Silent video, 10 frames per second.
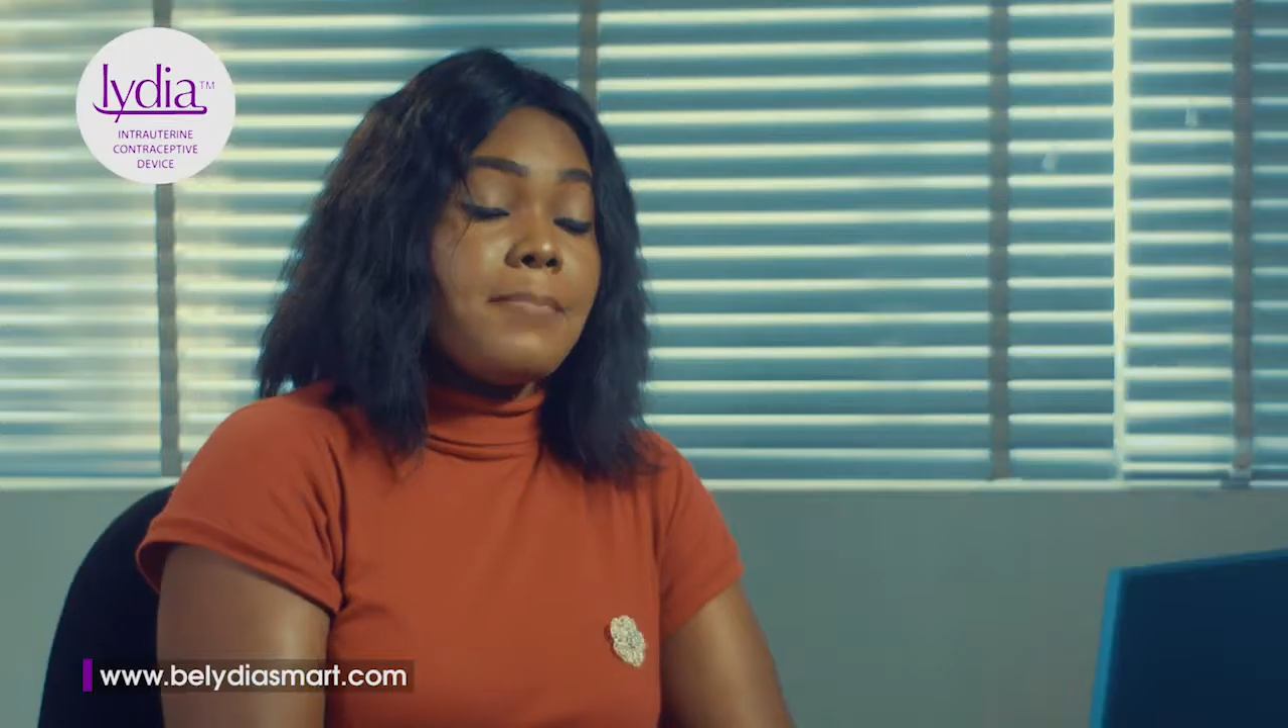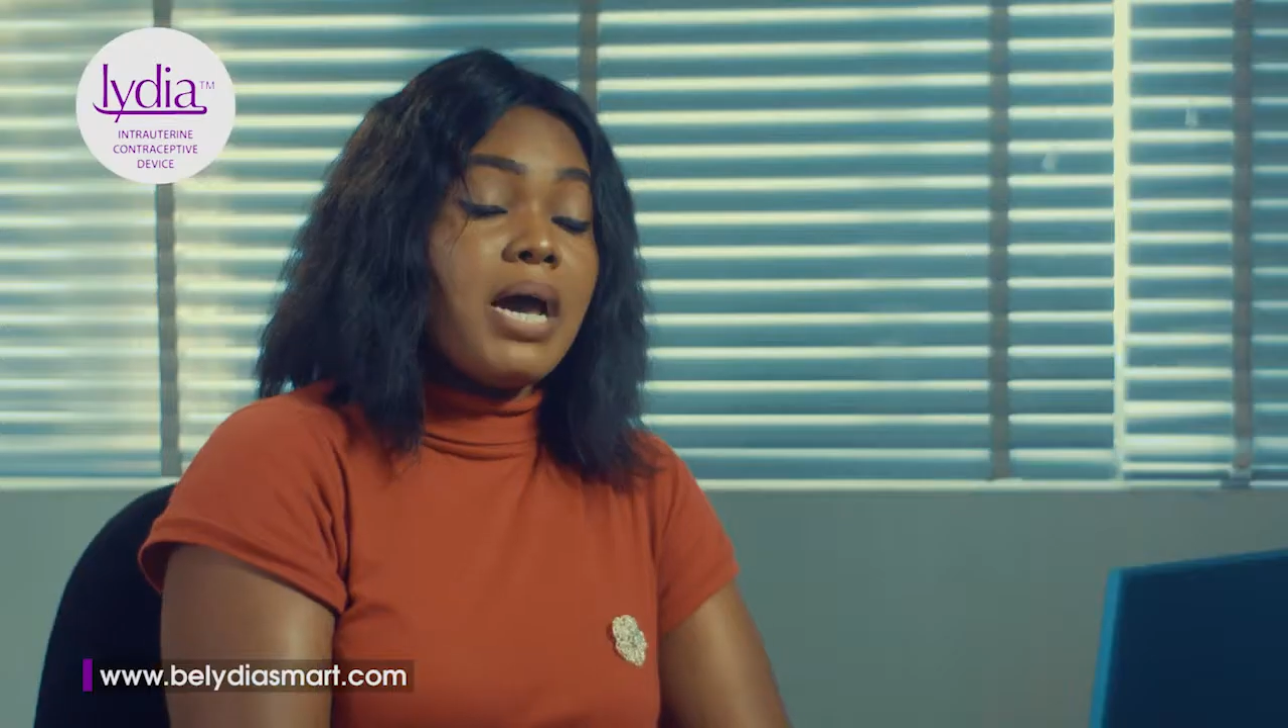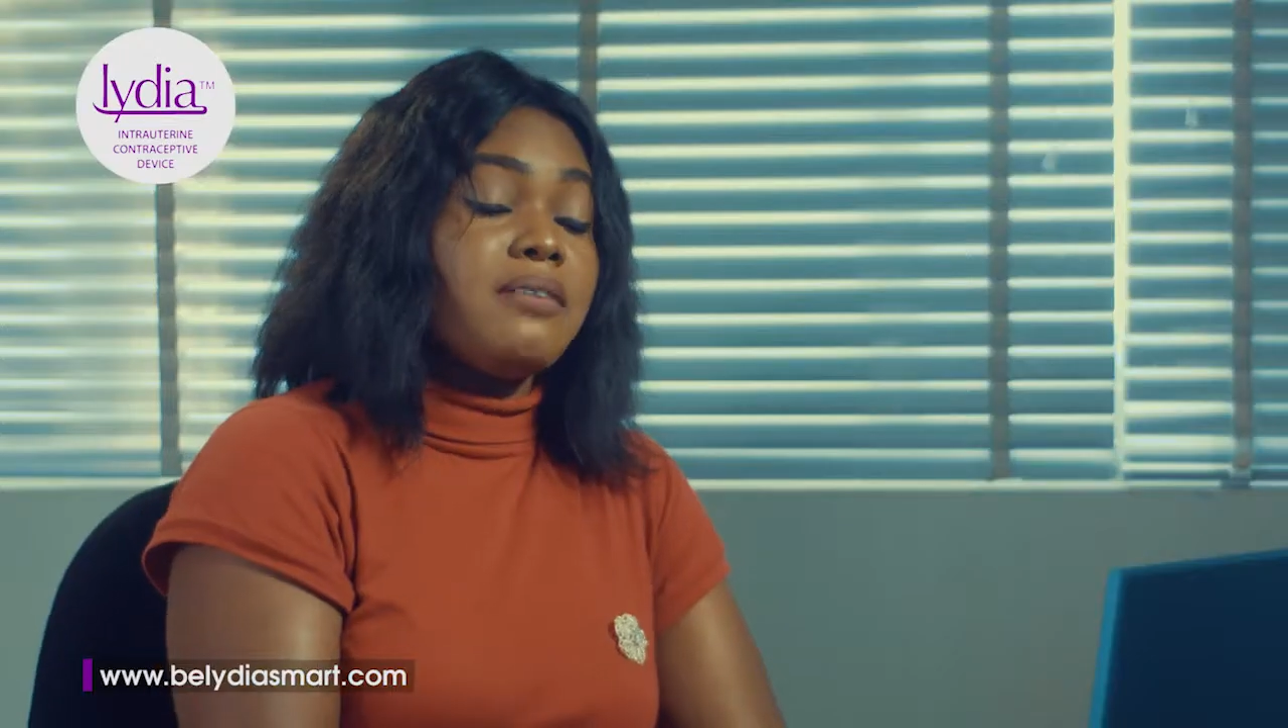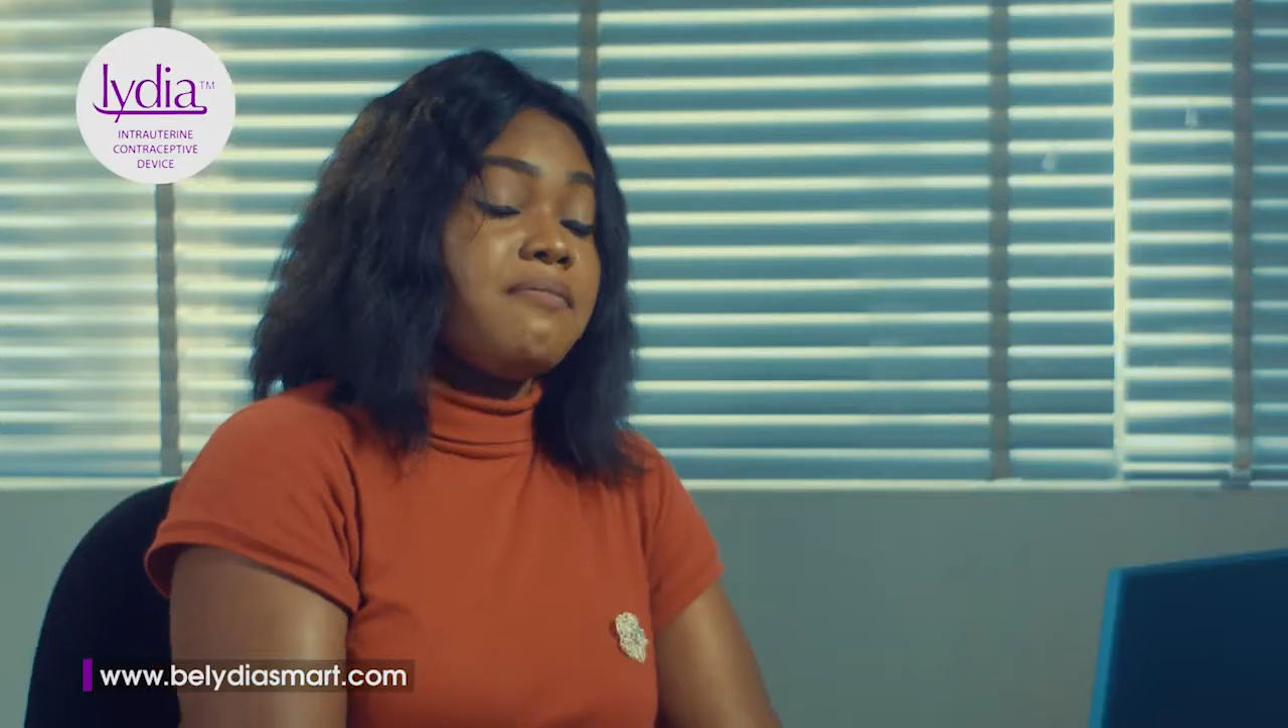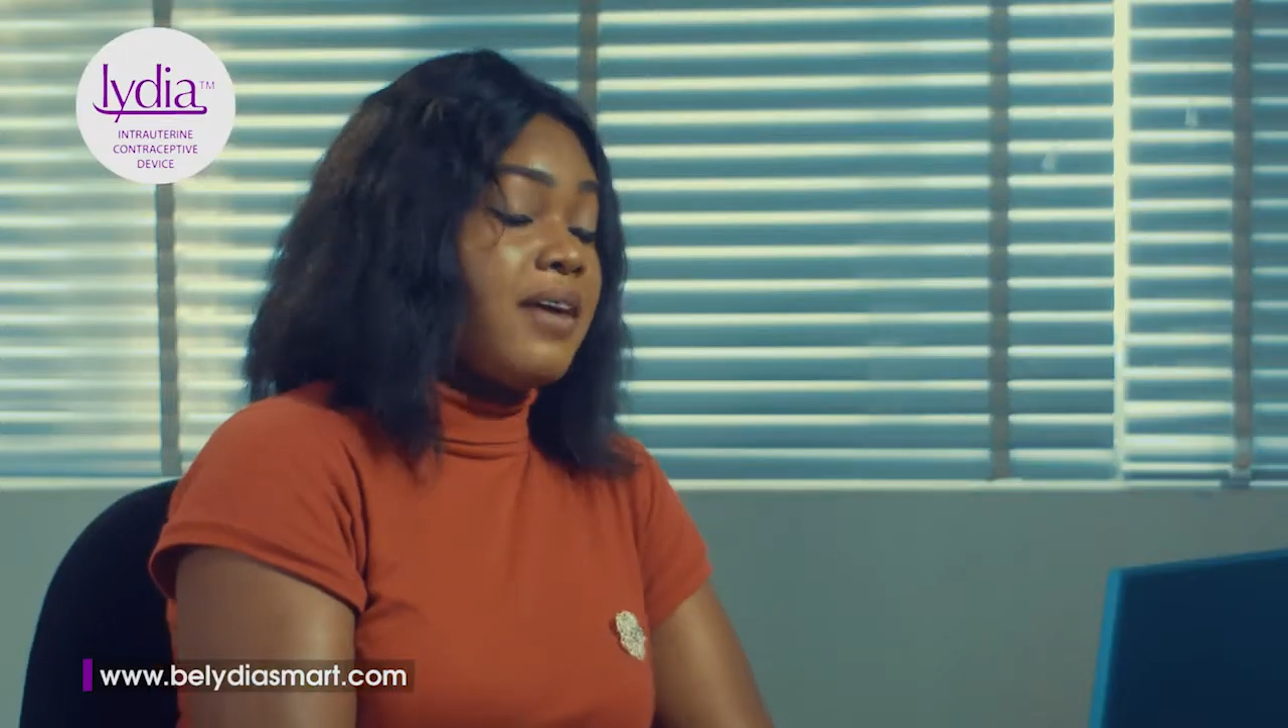
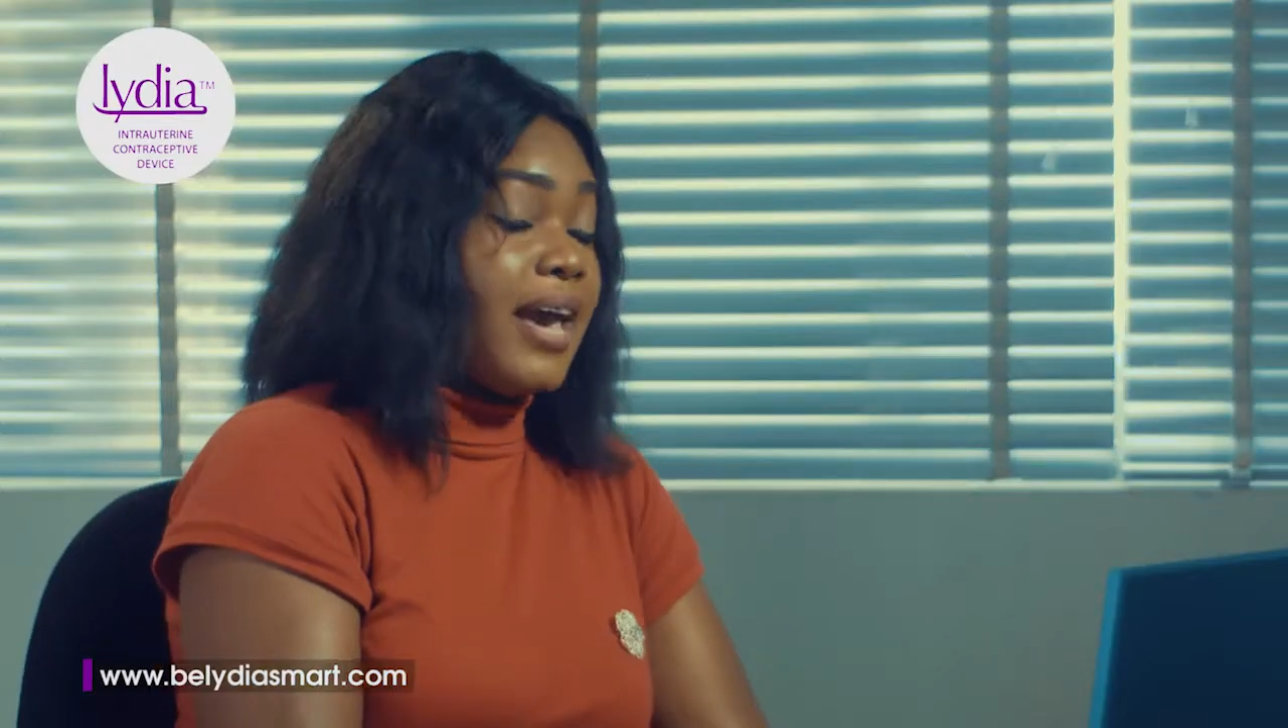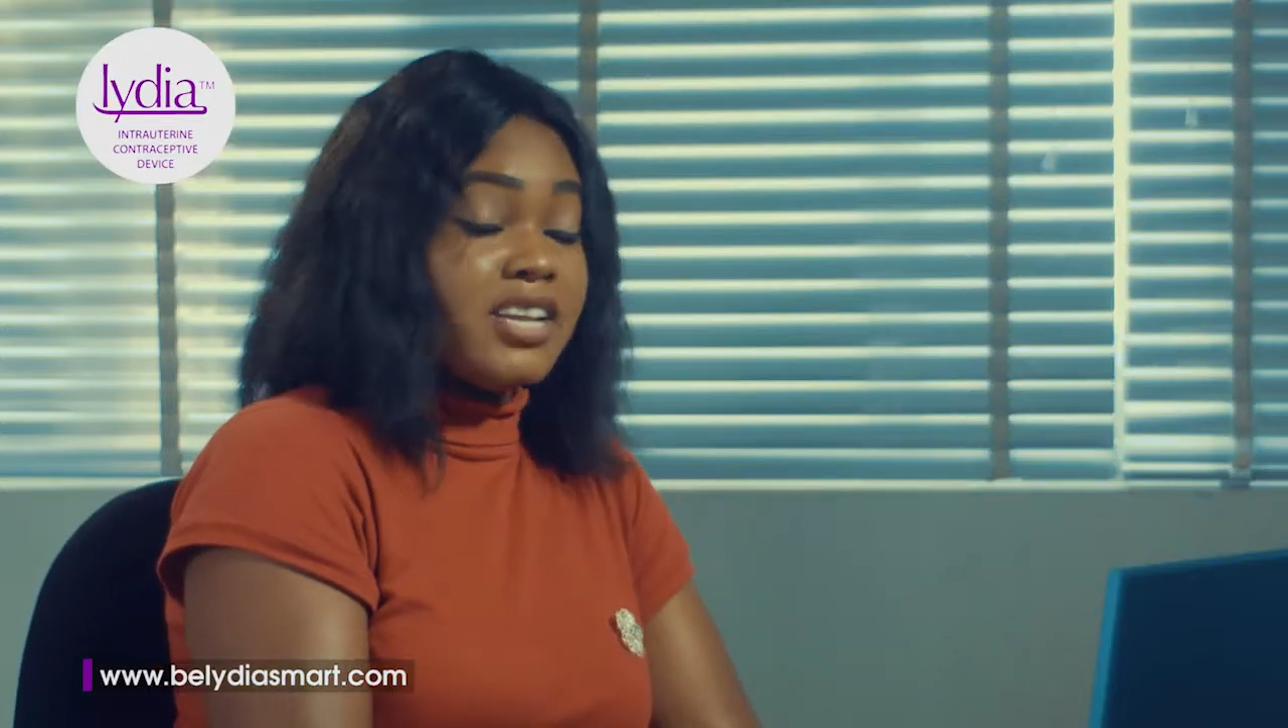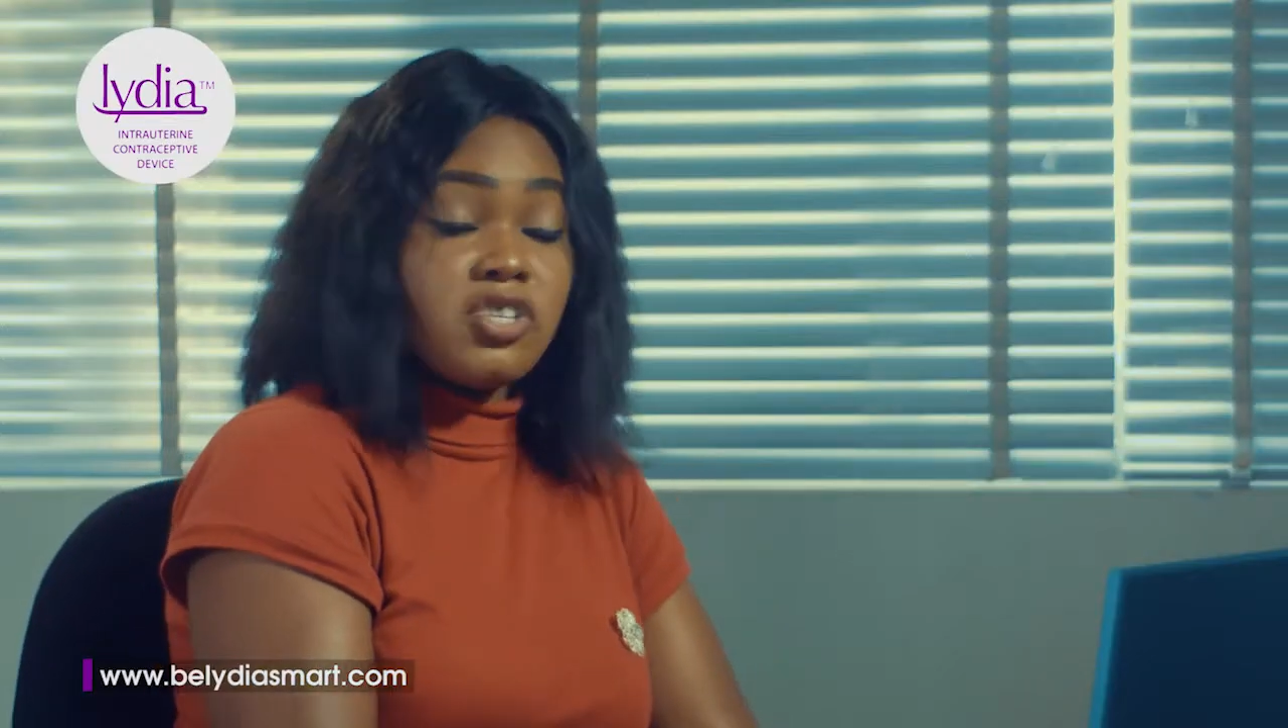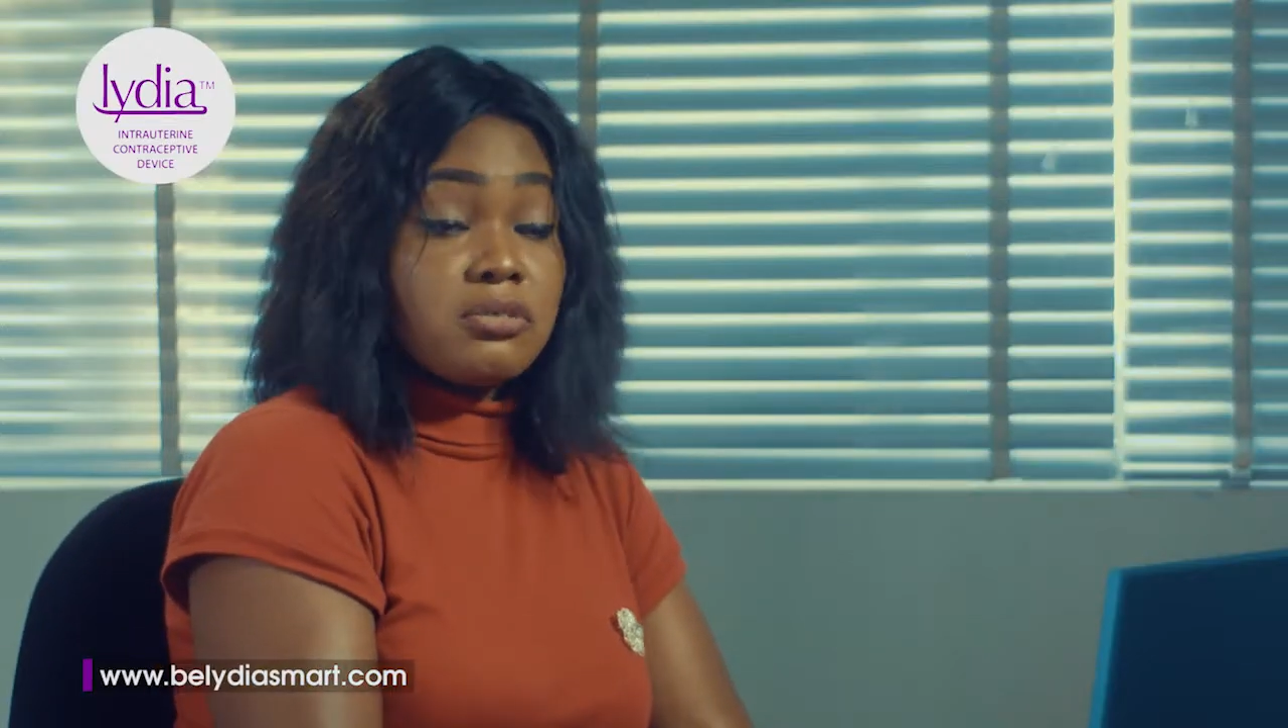My advice